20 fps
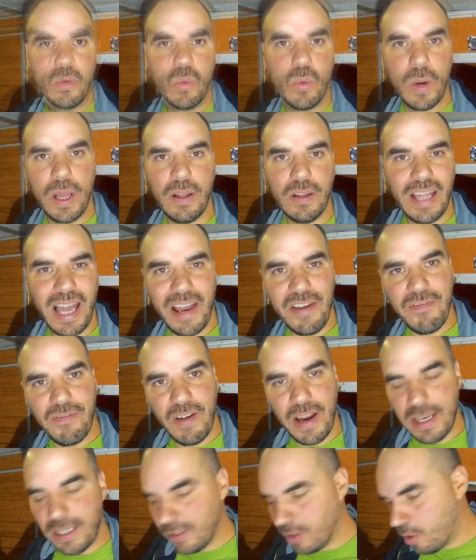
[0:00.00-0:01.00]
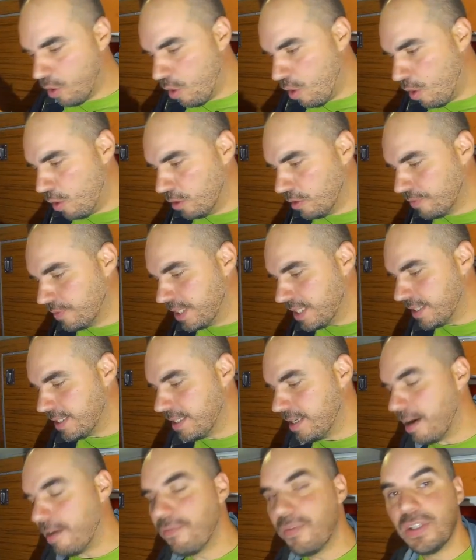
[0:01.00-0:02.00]
Well, I find all of this
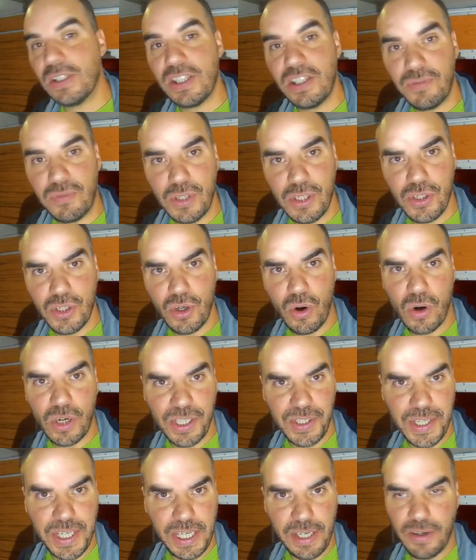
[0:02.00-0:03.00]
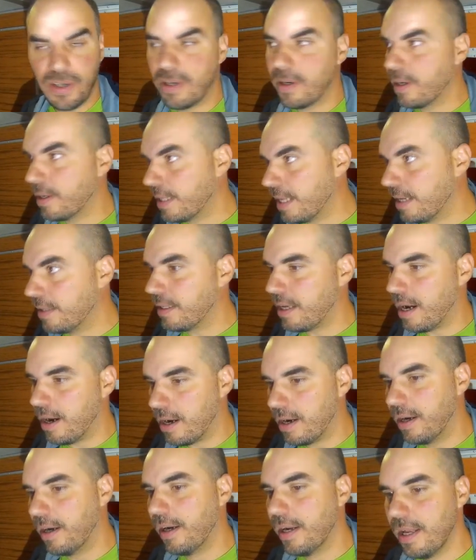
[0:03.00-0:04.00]
stuff in different stores here that
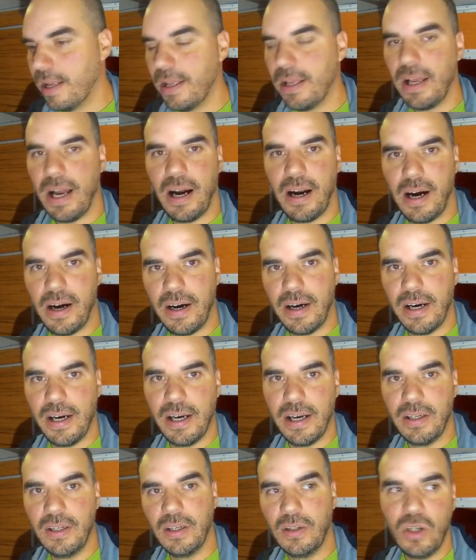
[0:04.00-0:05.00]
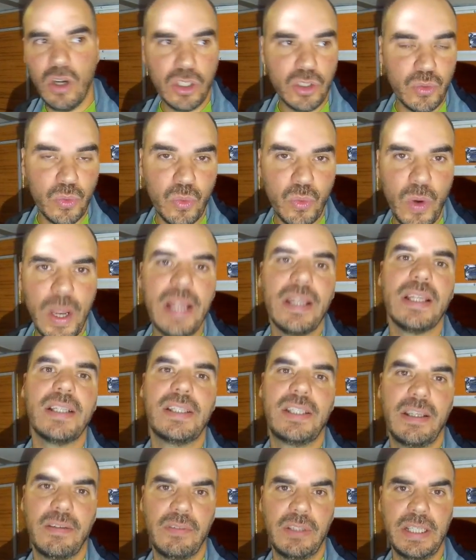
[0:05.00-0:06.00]
are not
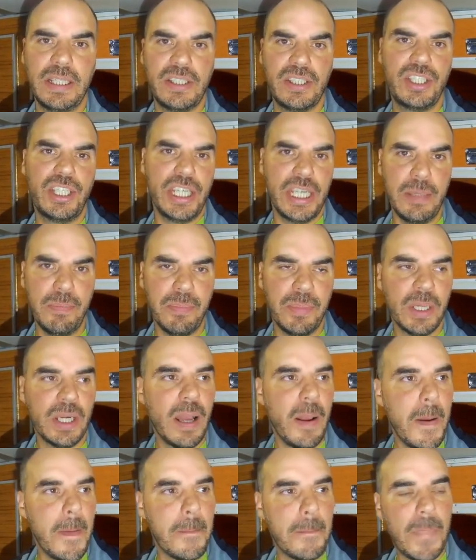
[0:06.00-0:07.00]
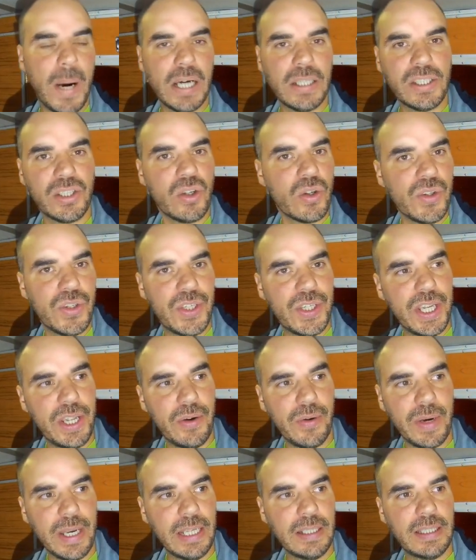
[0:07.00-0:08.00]
relatively cheap, but
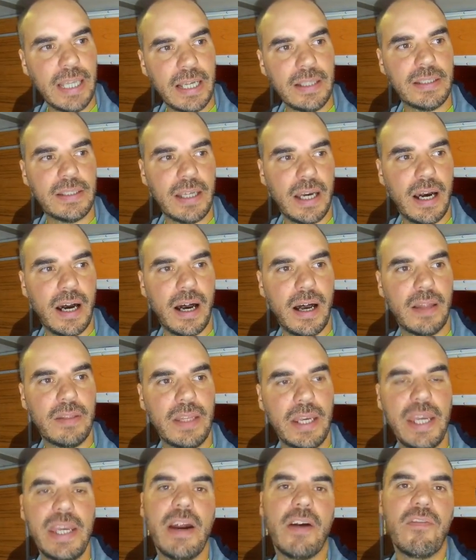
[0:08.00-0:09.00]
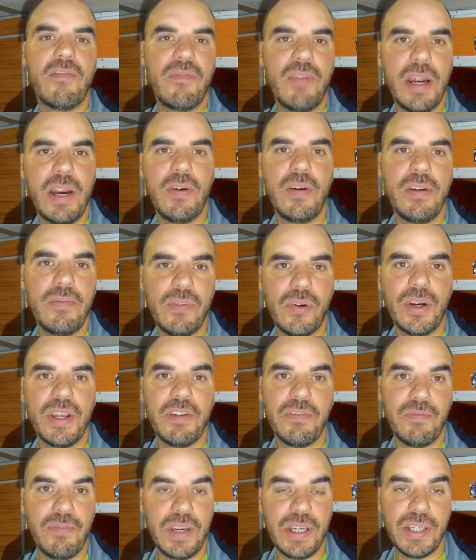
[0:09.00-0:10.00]
considering that they are very,
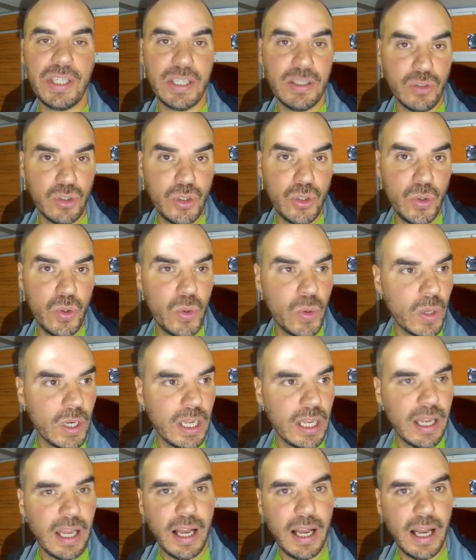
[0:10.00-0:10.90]
very efficient to